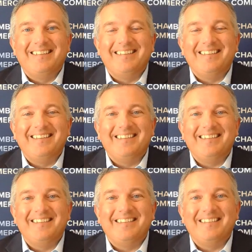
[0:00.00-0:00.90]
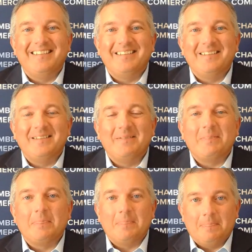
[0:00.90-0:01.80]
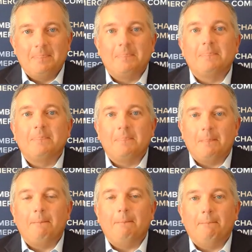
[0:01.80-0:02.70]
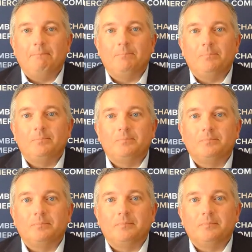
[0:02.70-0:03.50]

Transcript: The person shown says nothing.